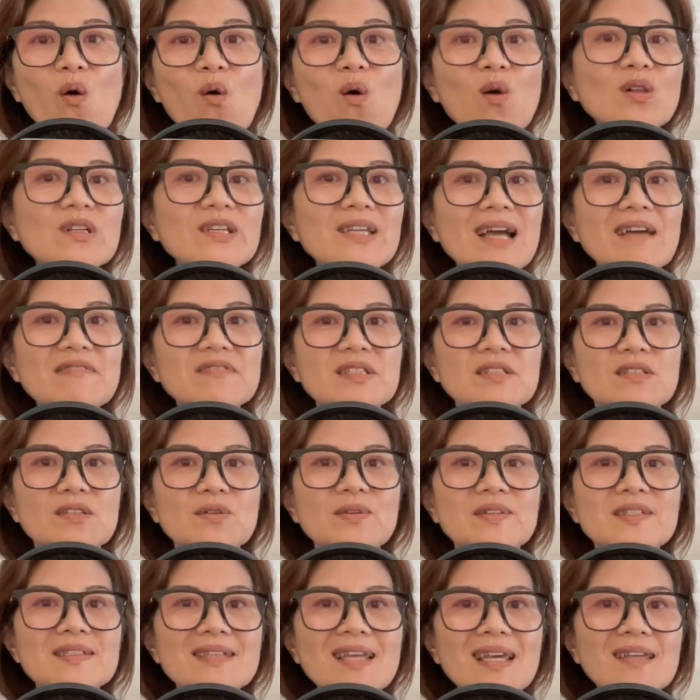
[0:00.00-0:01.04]
All you have to do
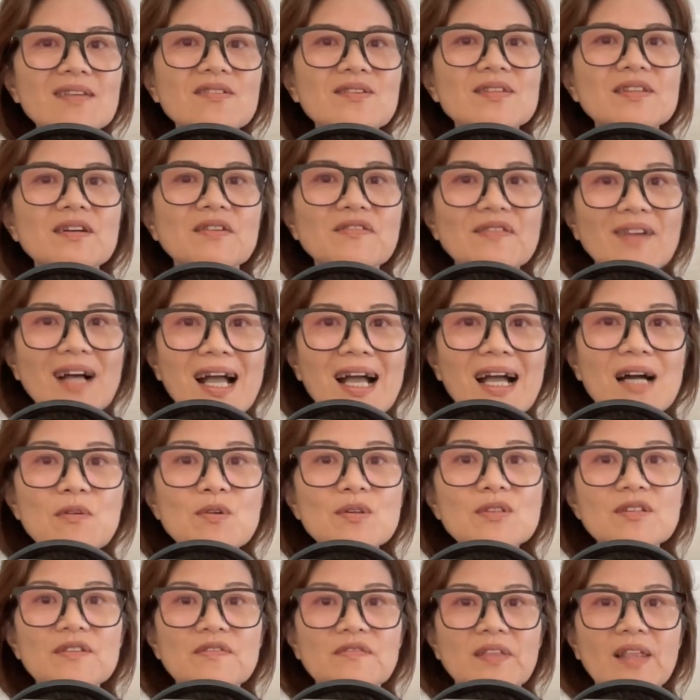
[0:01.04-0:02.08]
is take yourself
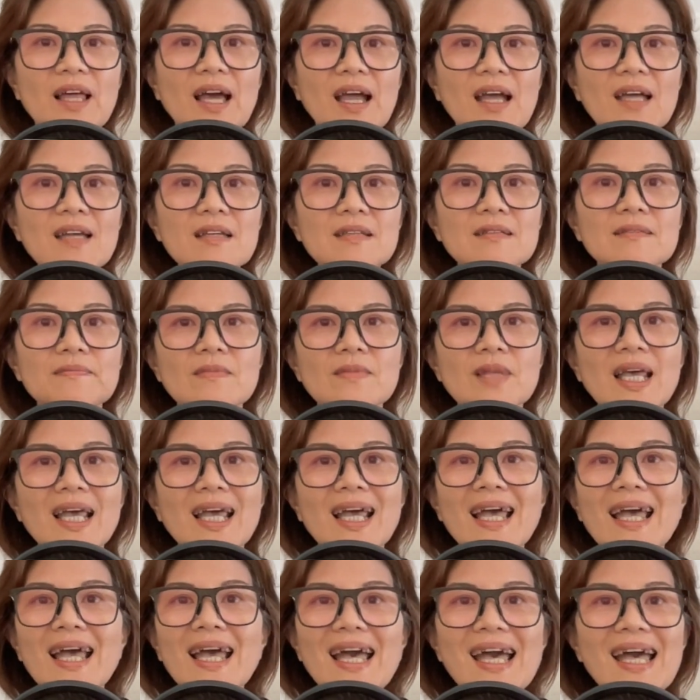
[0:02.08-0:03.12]
out of there
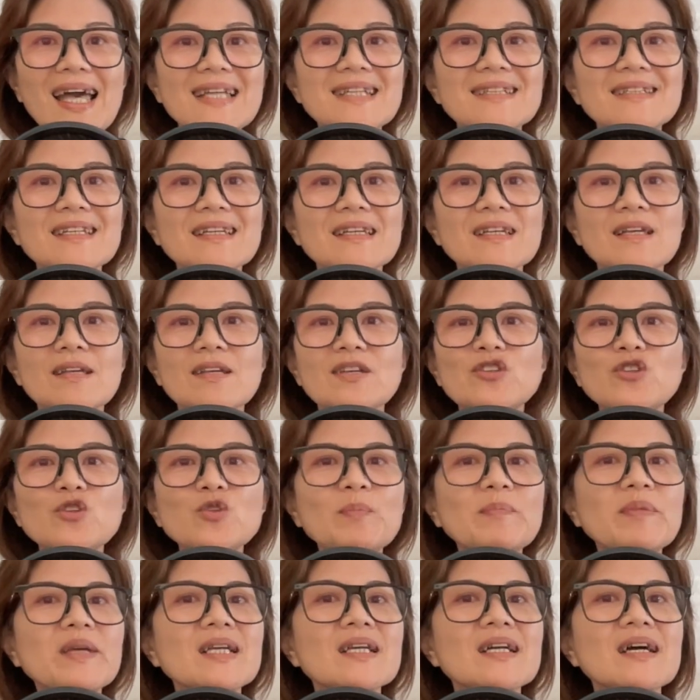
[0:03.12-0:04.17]
and you
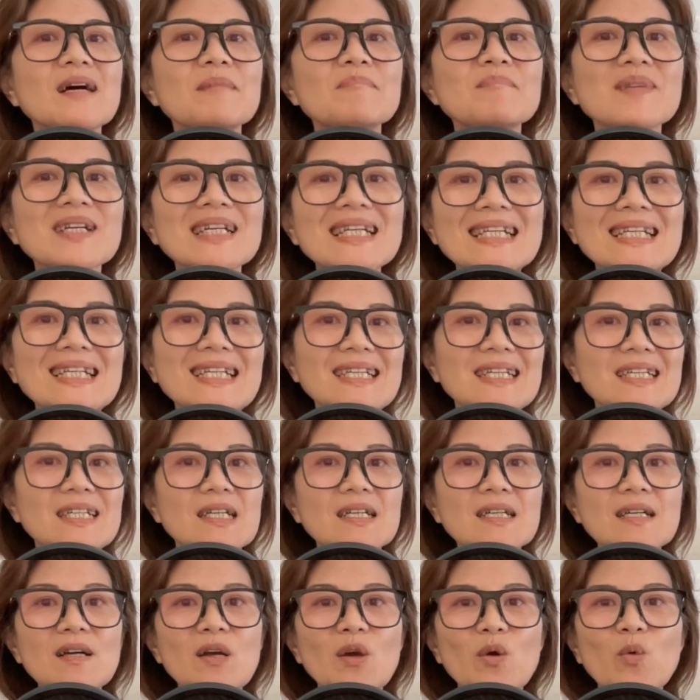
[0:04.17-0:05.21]
become
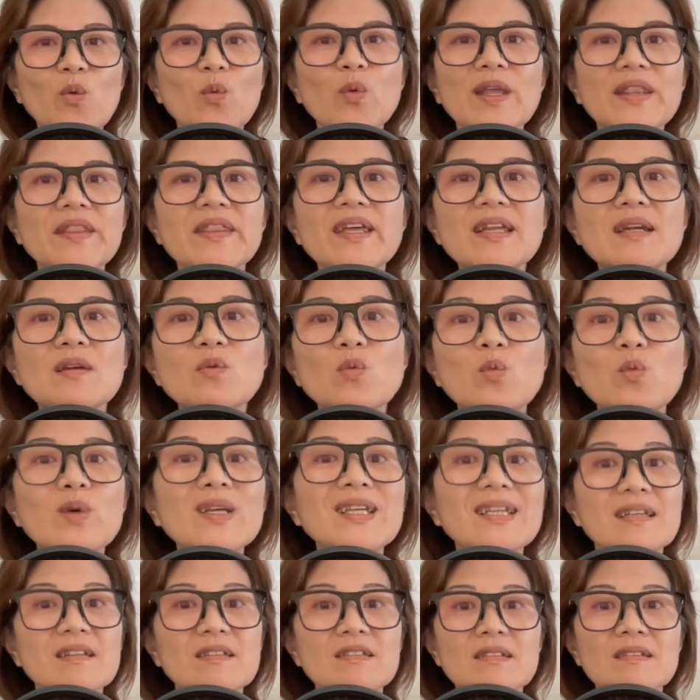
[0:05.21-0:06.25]
clear within
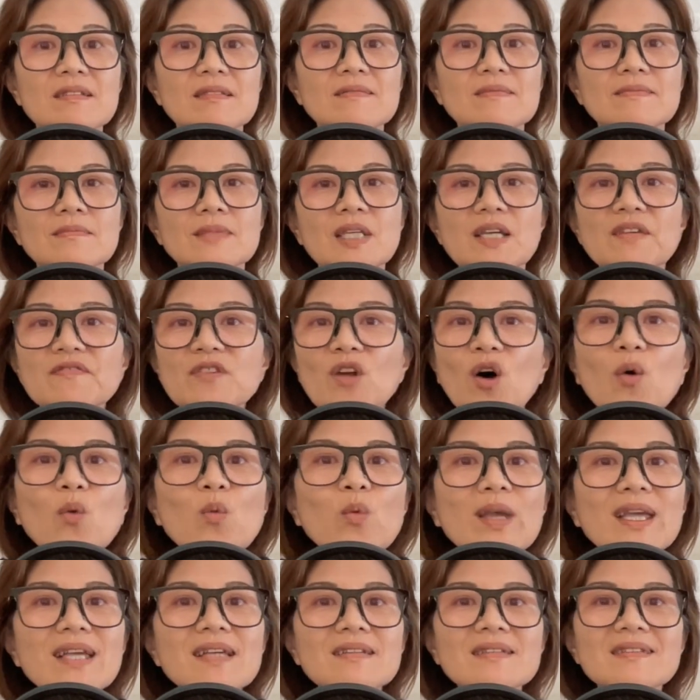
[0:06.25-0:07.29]
weeks. If not
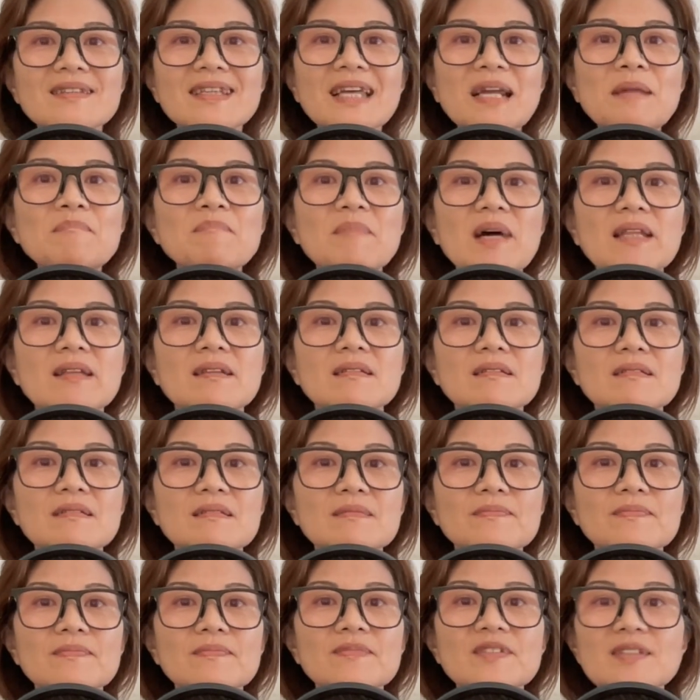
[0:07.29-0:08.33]
weeks, then months,
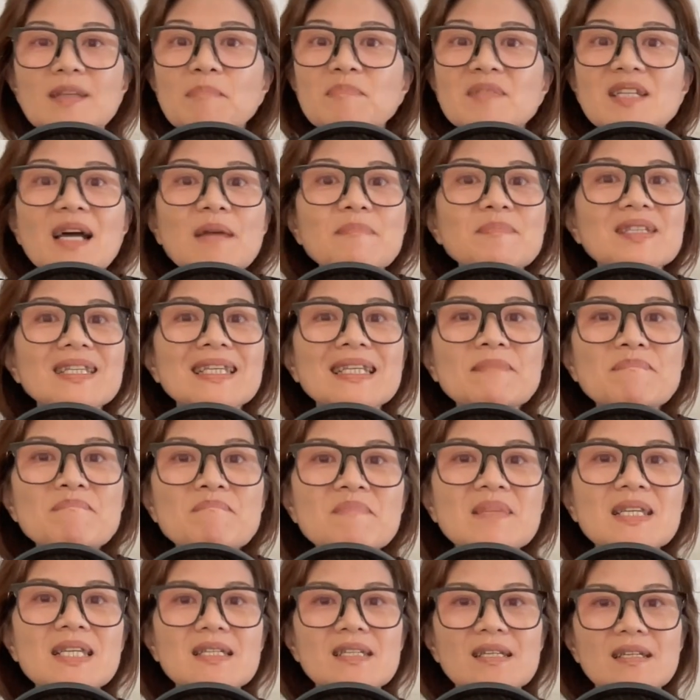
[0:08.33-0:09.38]
sometimes
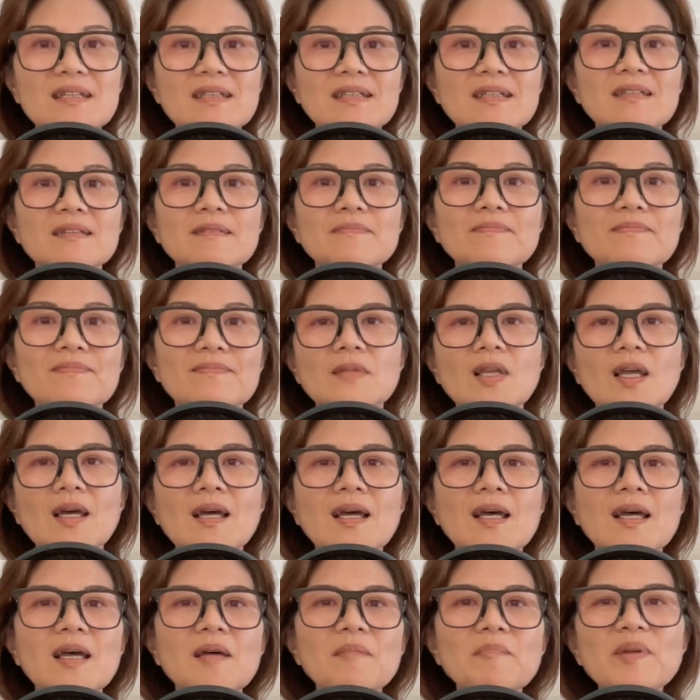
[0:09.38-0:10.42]
immediately.
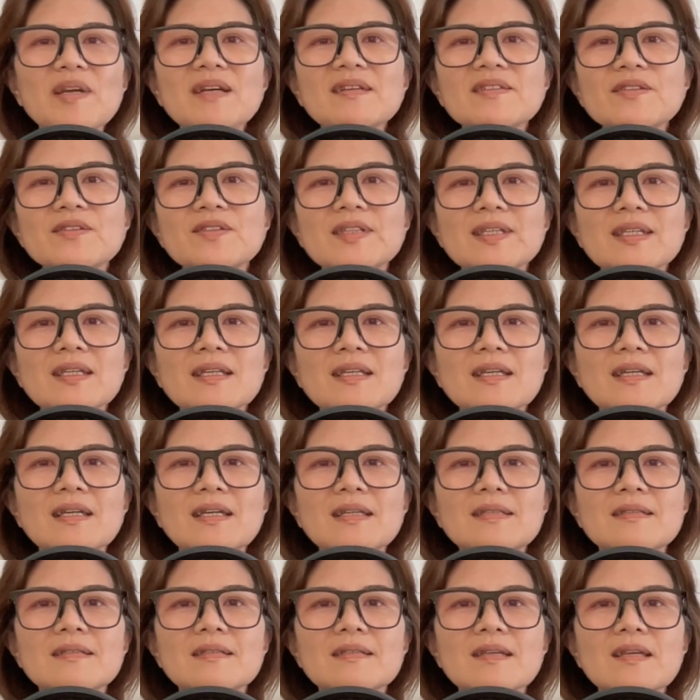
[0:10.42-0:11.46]
Because you see,
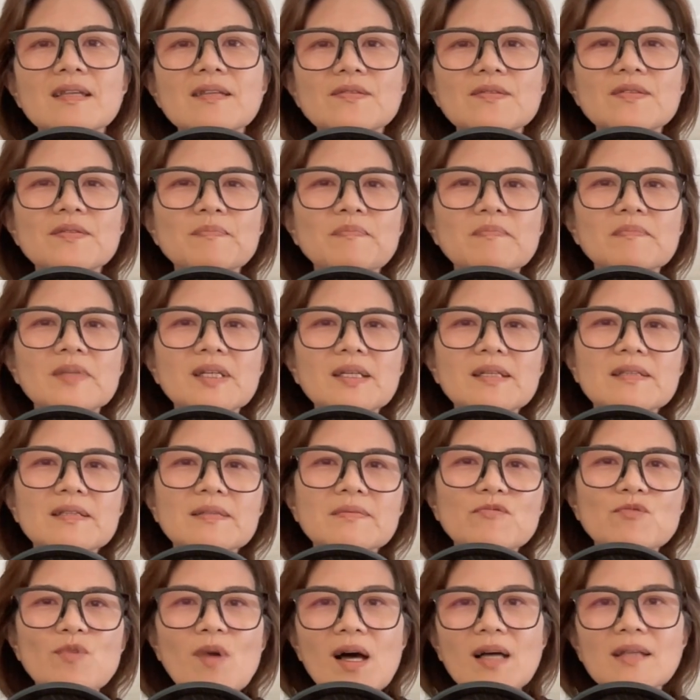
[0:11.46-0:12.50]
it's
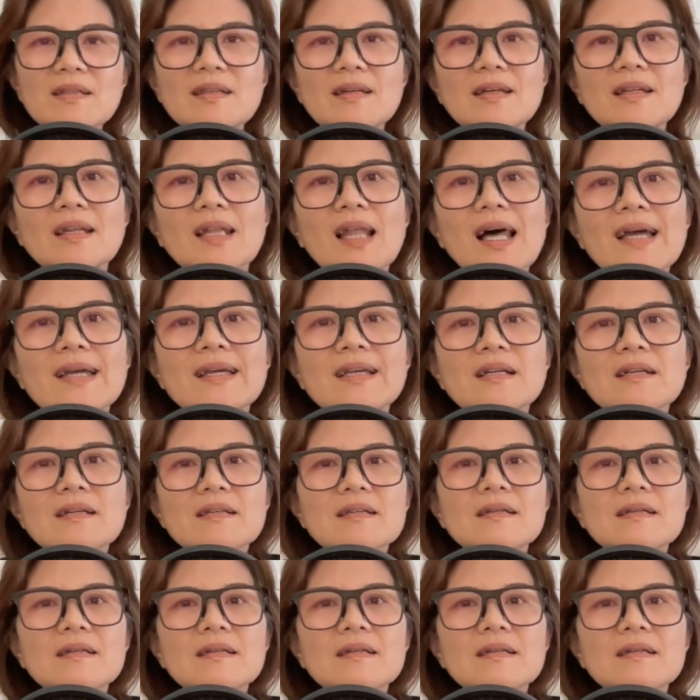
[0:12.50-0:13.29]
rather like